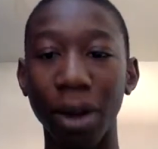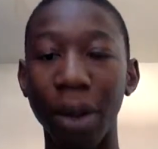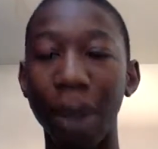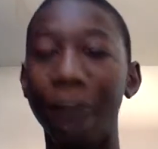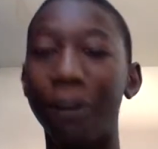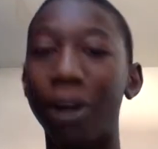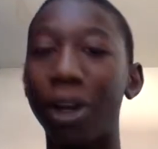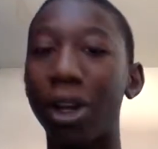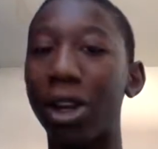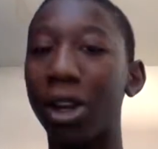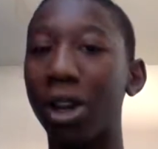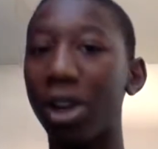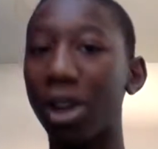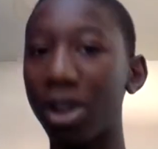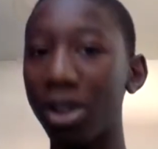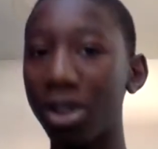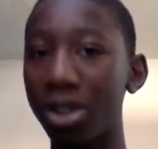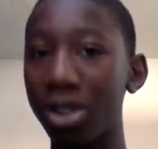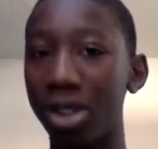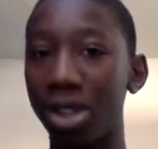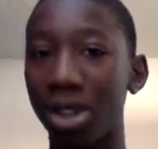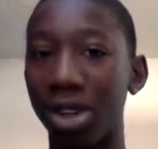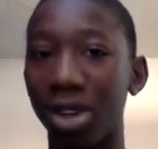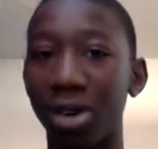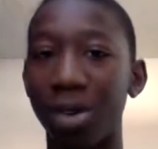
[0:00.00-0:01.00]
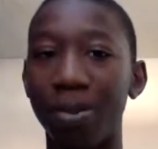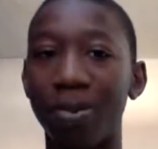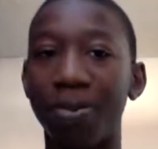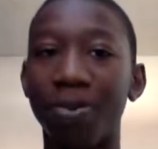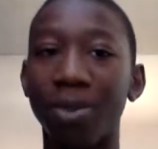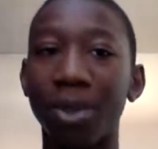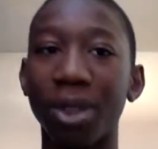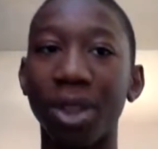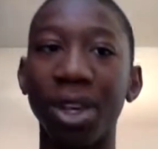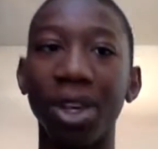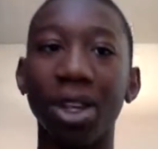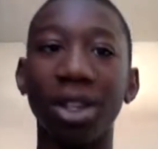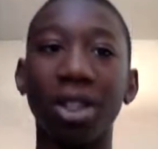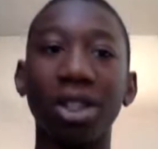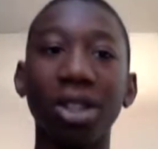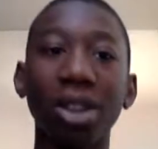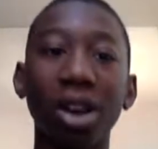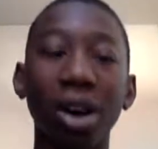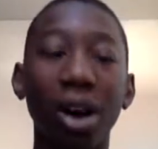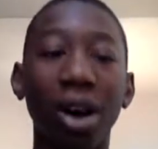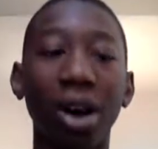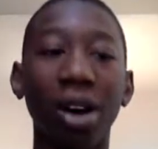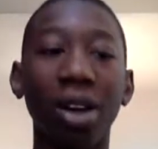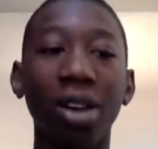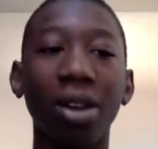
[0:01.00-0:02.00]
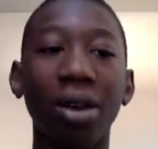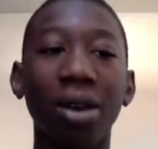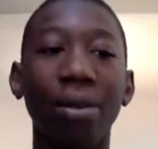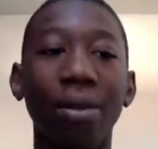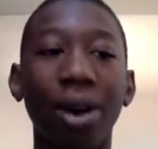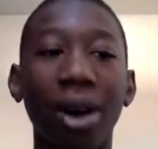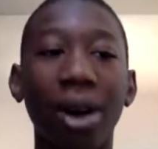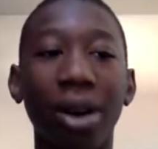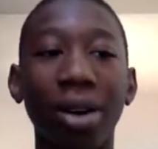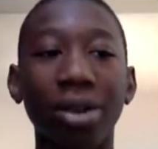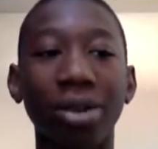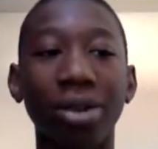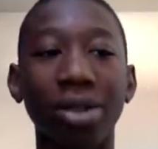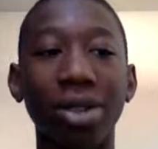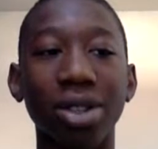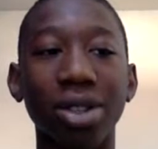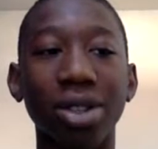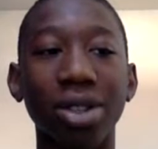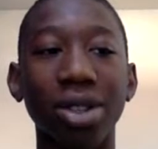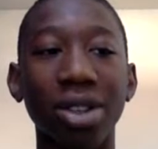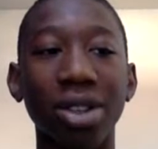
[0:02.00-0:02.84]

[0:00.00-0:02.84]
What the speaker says: But also, it's all about.